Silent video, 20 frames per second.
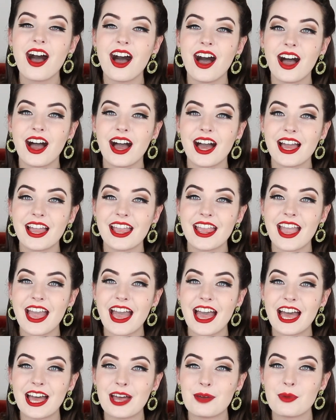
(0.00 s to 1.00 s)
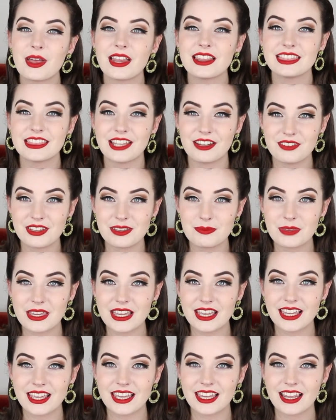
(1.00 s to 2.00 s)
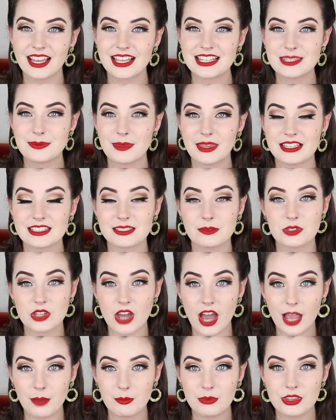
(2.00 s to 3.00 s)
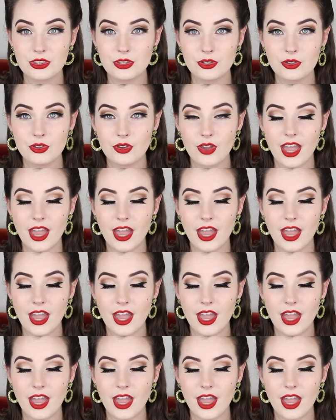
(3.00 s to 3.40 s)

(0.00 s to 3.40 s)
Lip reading: I am loving being here and spending some time with you,